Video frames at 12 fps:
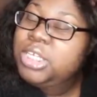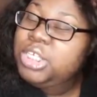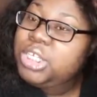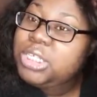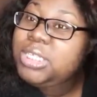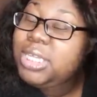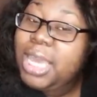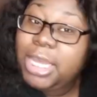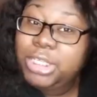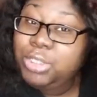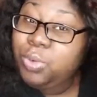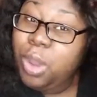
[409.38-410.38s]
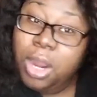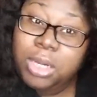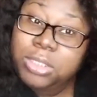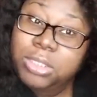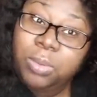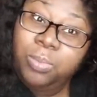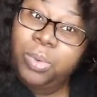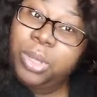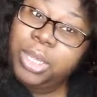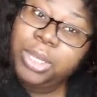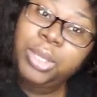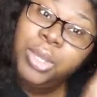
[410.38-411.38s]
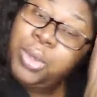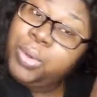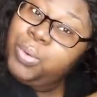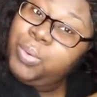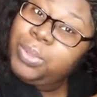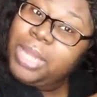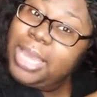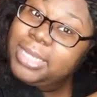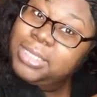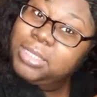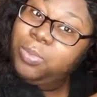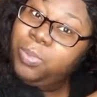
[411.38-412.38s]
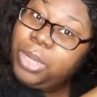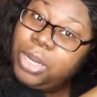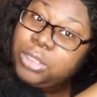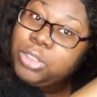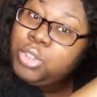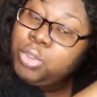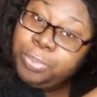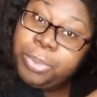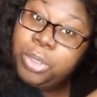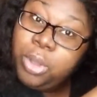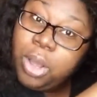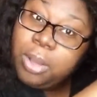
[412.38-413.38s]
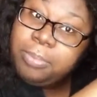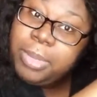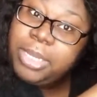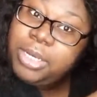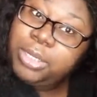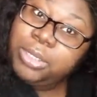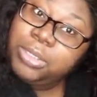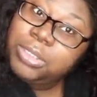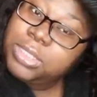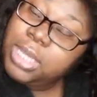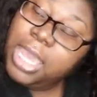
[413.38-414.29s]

just in case you are someone who likes to wear super long bundles.